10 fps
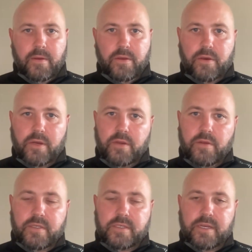you can
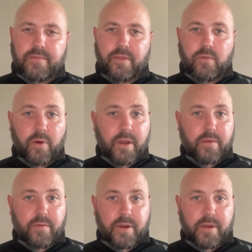do this stuff on the way to
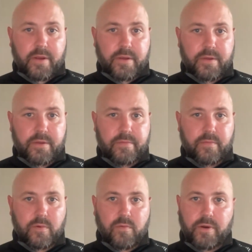the rink
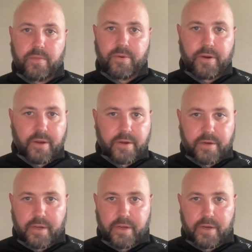when you're putting on
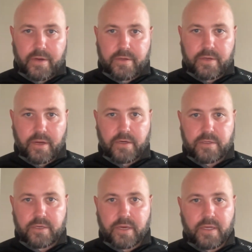your gear, tying your
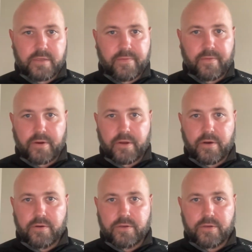skates if you're a
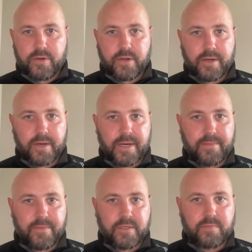coach.
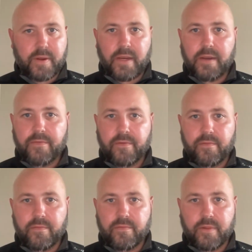There's many
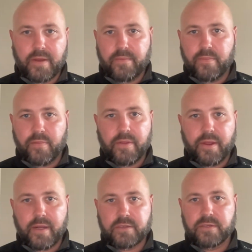different like
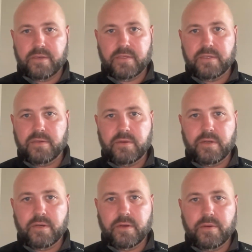breathing exercises you
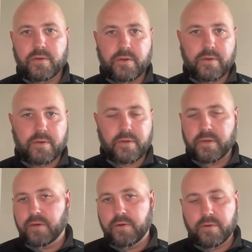can do, and you
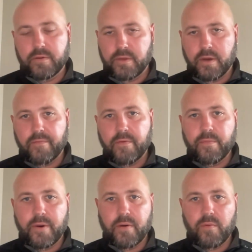can Google a ton of
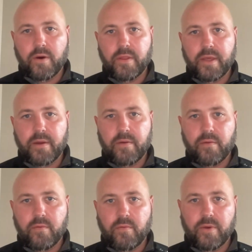them. But one that
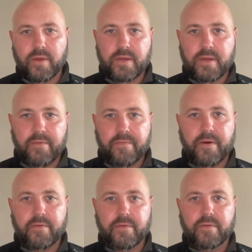we kind of
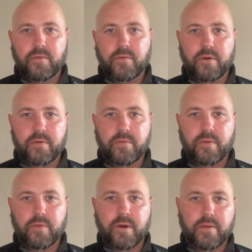found to work
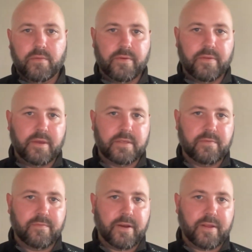really well and we think
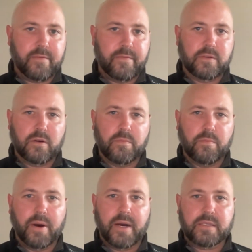is effective is
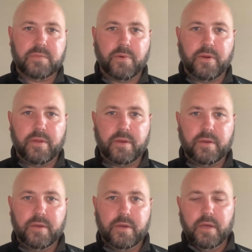called box
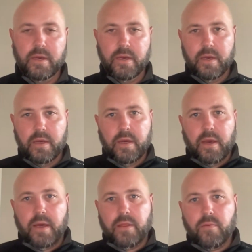breathing.
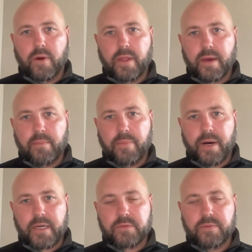And the way that
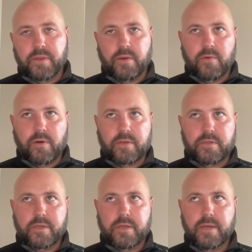box breathing
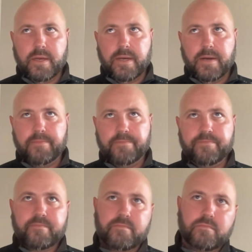works, kind
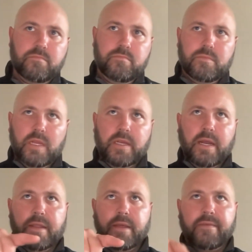
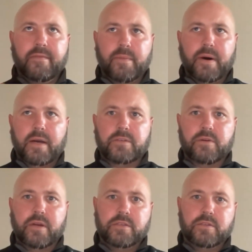of think of a
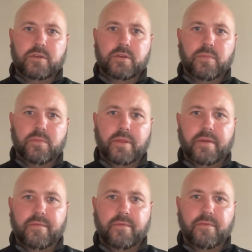box, right? So you breathe
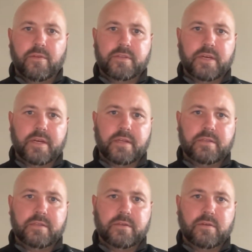in for 4
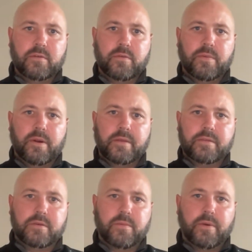seconds, hold your
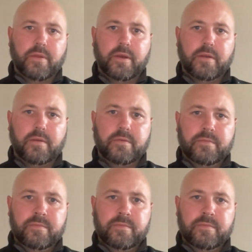breath. So breathe in,